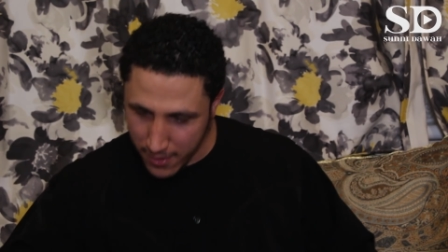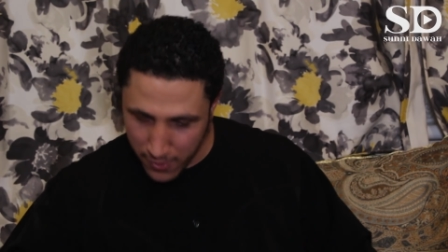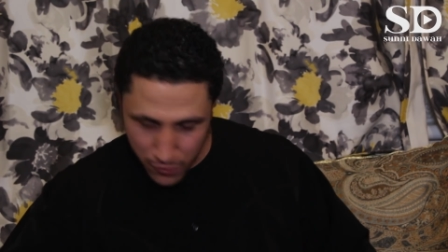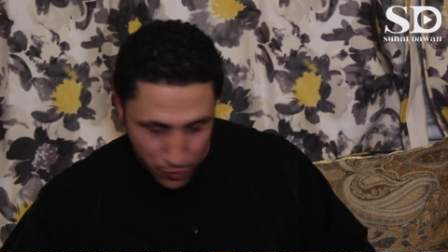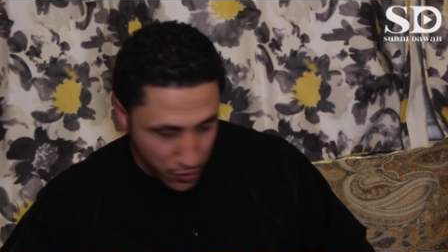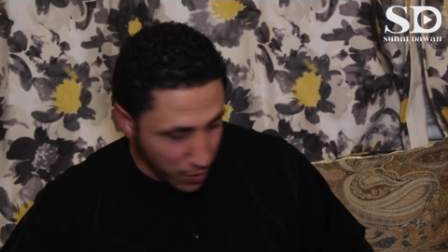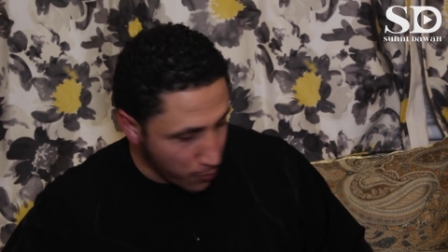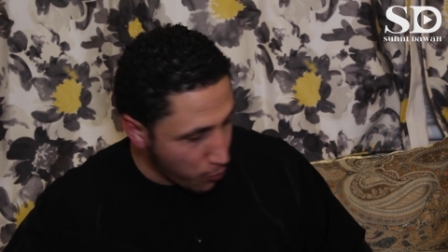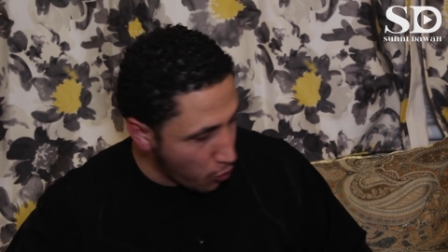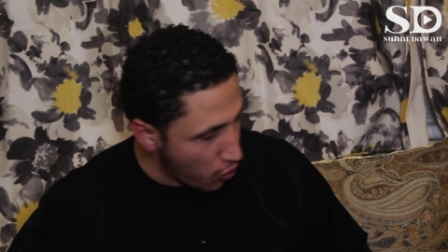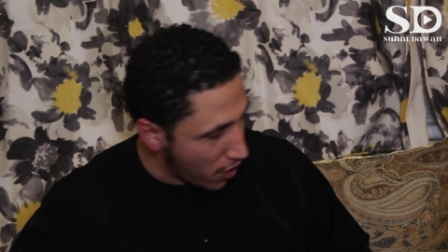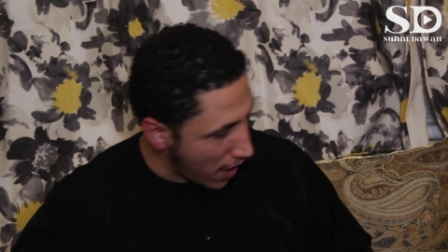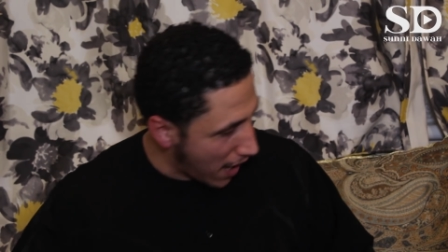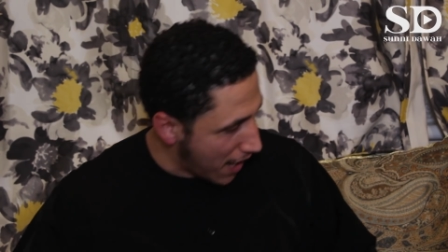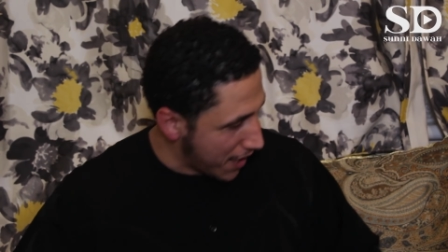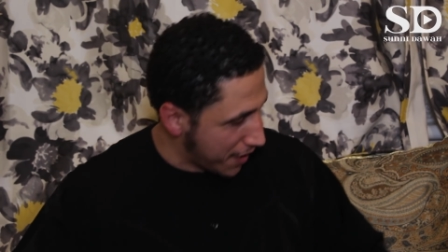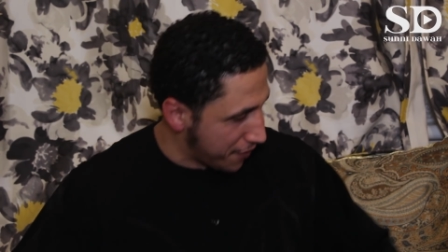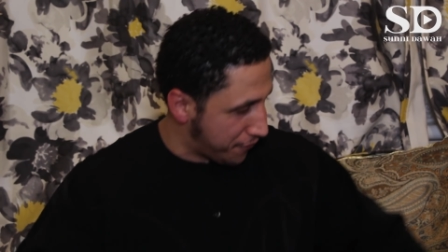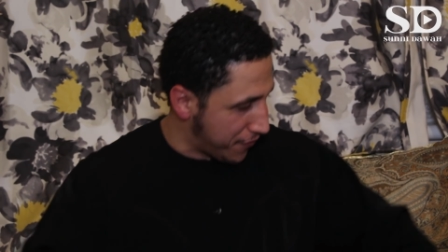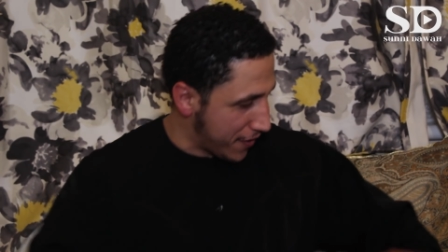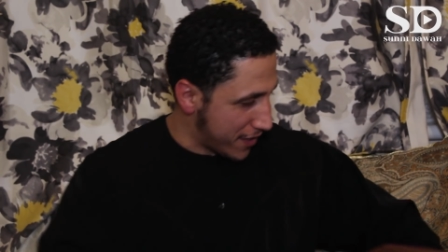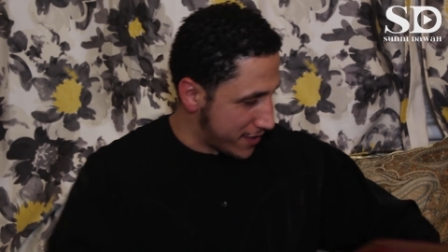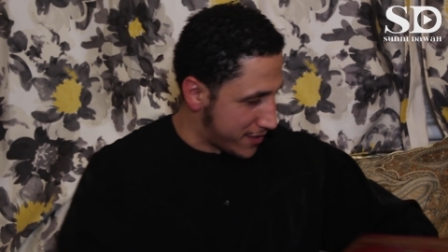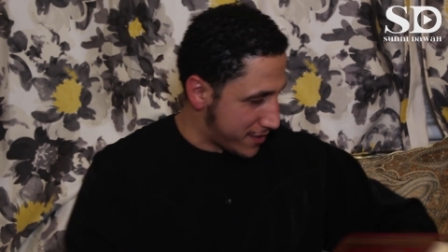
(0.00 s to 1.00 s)
to the
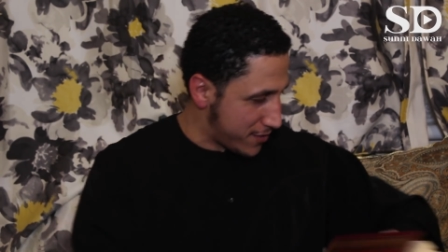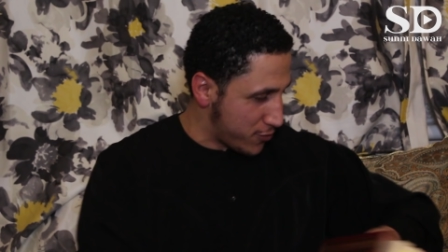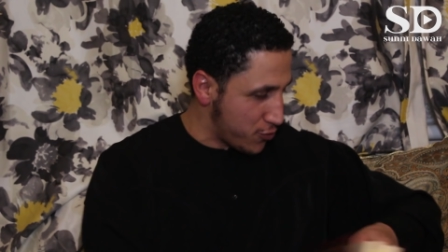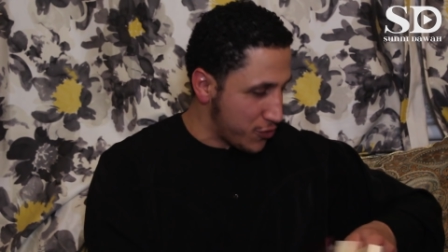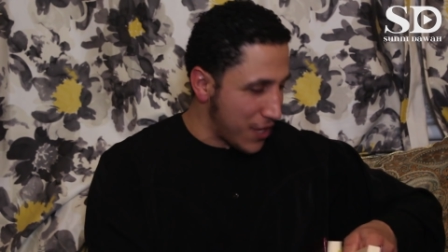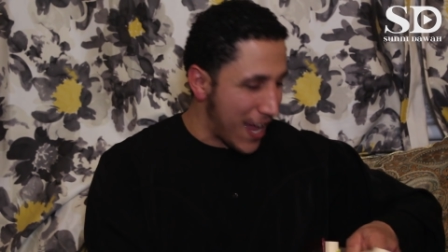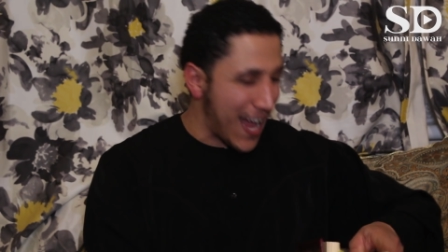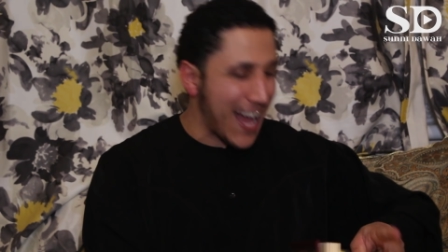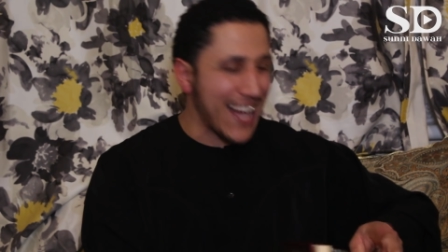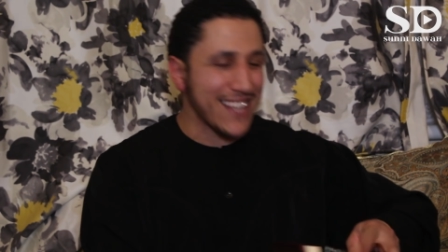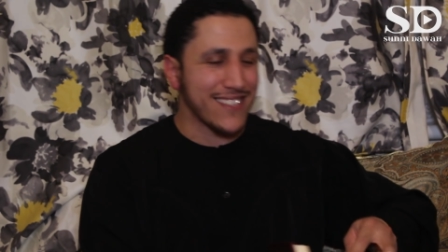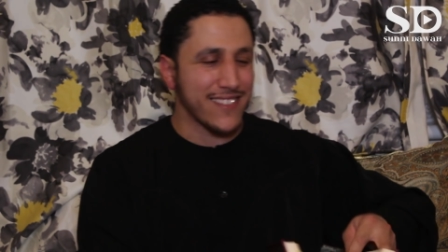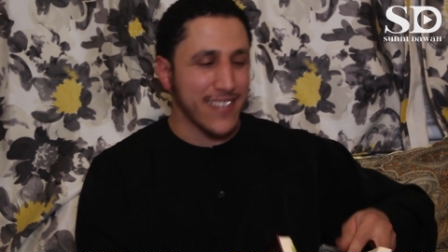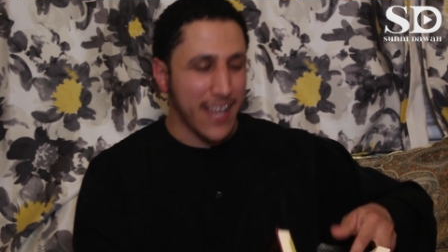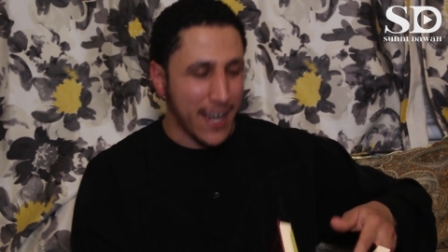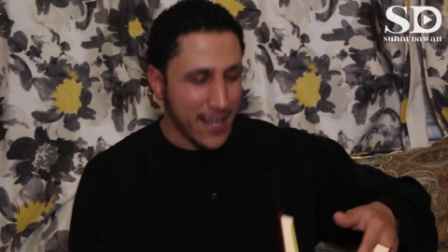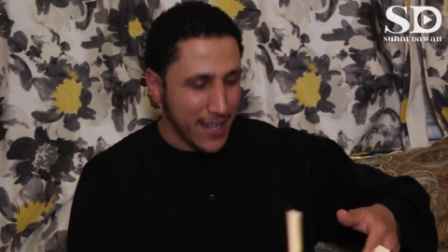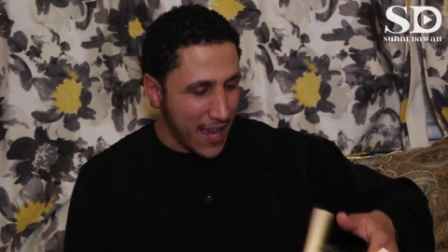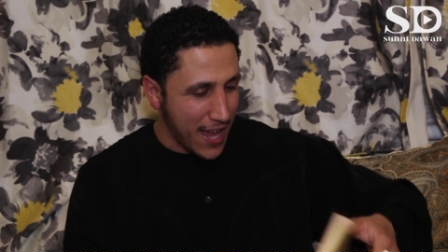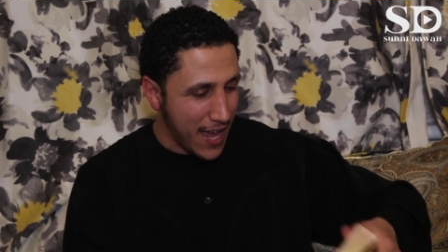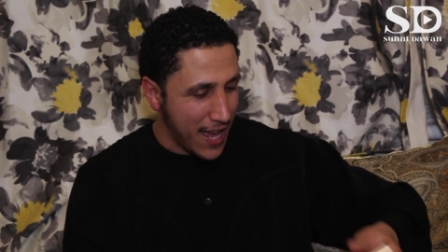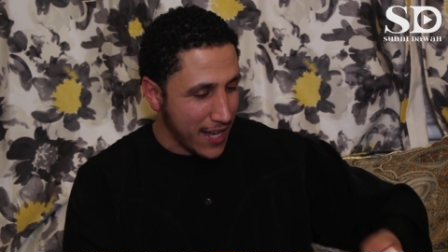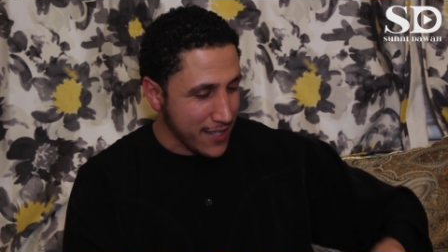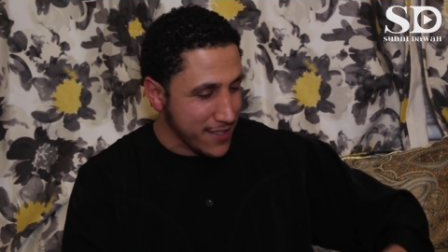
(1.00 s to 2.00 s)
Bukhari first, to the
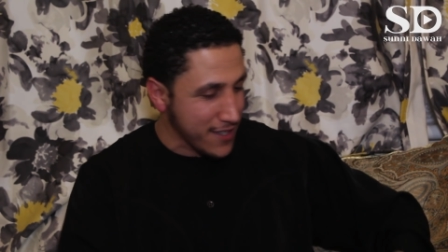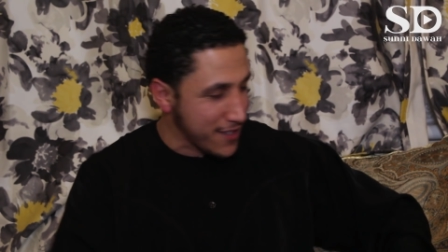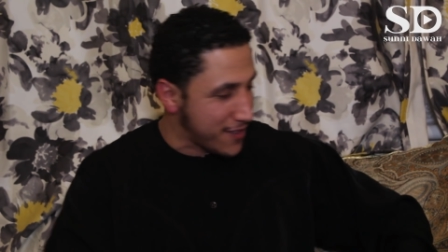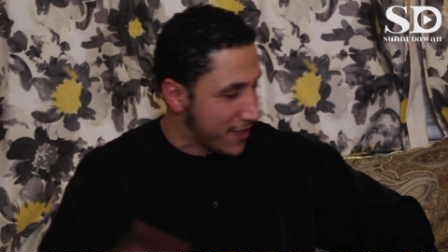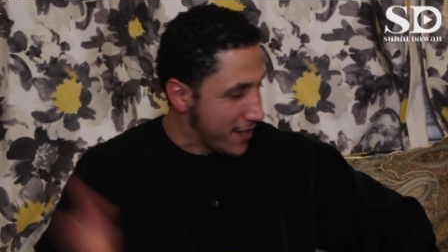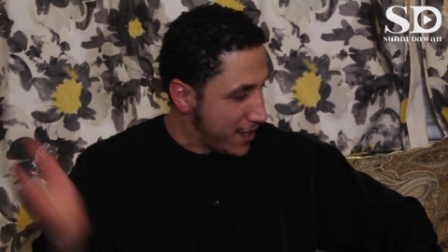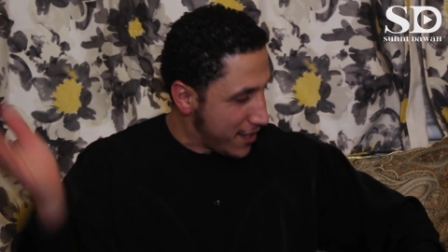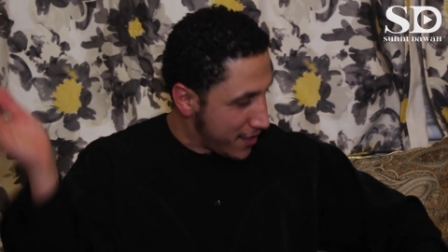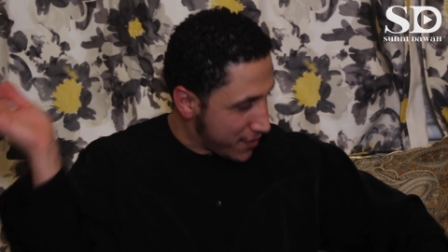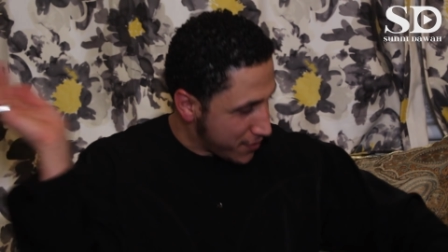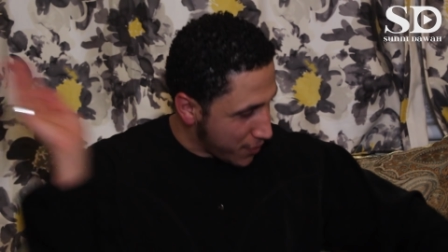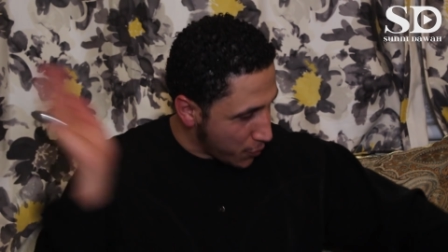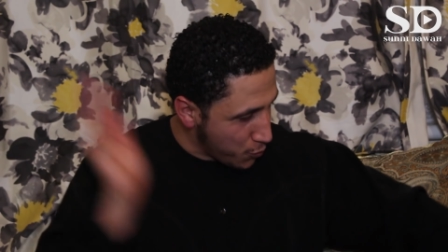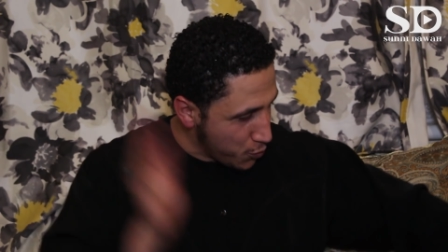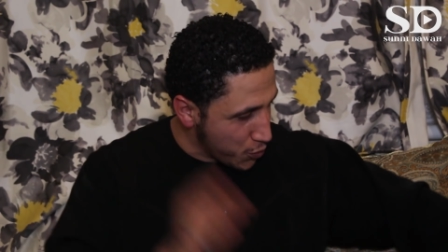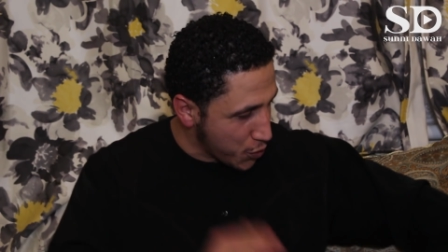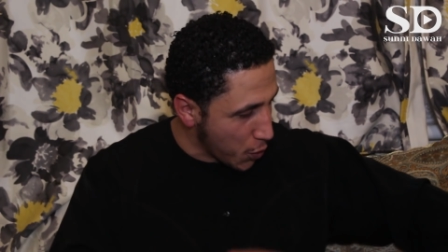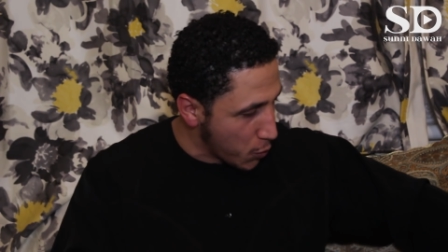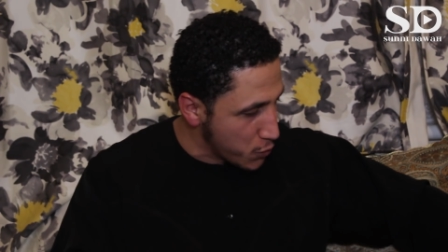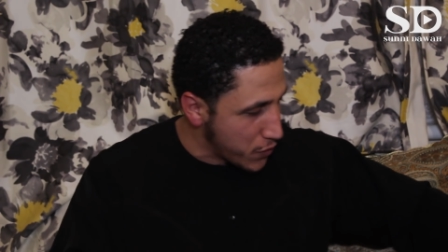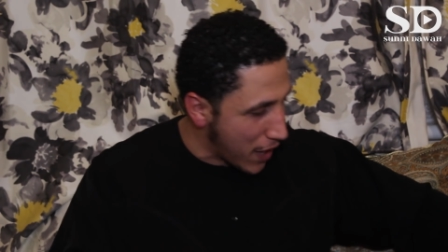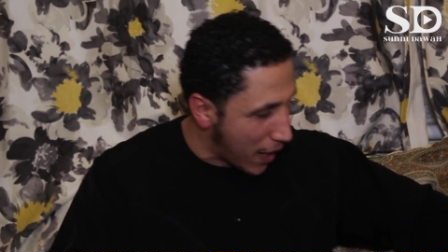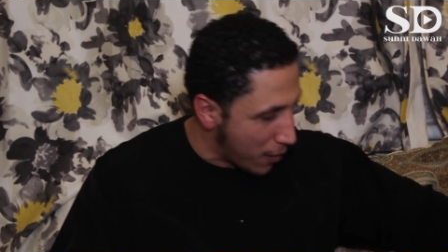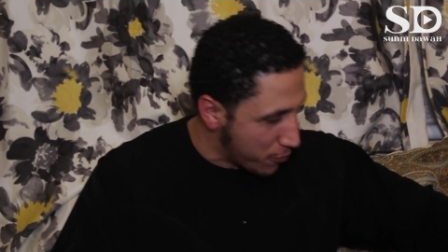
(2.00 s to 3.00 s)
as-sahih al-hadith, then we
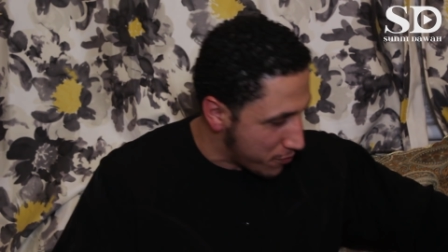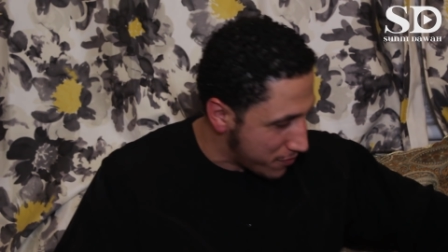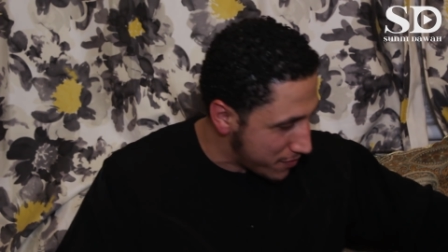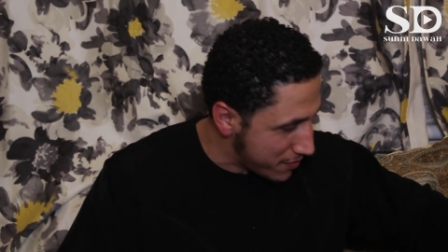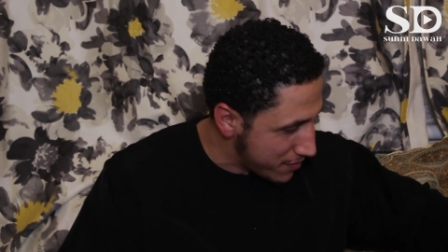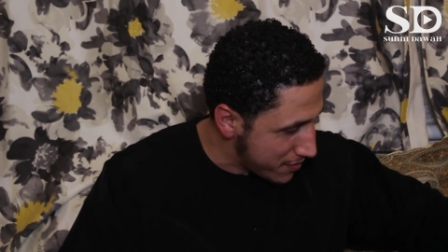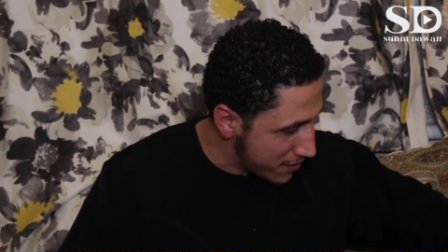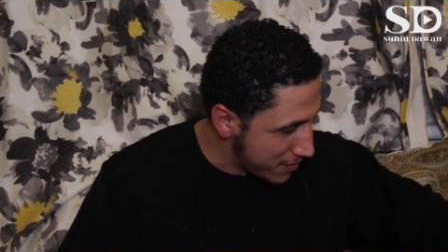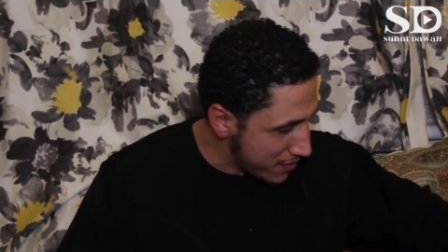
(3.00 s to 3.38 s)
go down.